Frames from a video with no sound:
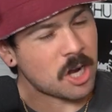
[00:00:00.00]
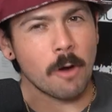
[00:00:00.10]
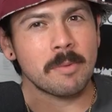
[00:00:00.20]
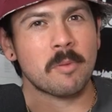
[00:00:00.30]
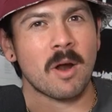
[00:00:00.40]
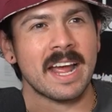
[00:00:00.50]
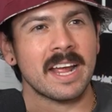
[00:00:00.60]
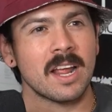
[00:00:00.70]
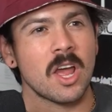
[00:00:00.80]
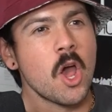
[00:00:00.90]
Kobe
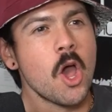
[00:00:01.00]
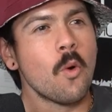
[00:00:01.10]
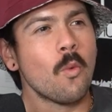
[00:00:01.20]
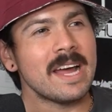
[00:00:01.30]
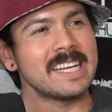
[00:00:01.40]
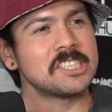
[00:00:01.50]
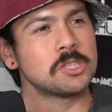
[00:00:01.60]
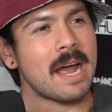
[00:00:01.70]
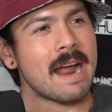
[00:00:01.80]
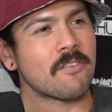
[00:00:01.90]
Bryant, when did
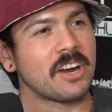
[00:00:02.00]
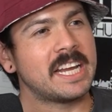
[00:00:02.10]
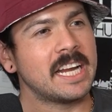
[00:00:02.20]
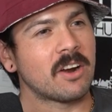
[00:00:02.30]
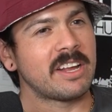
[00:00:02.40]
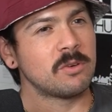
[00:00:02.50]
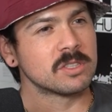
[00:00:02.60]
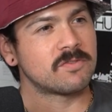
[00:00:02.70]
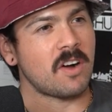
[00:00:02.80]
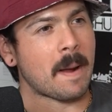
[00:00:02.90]
you ever hear he
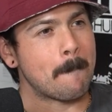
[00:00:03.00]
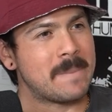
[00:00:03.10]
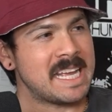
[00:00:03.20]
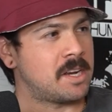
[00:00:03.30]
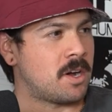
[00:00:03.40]
was fucking beating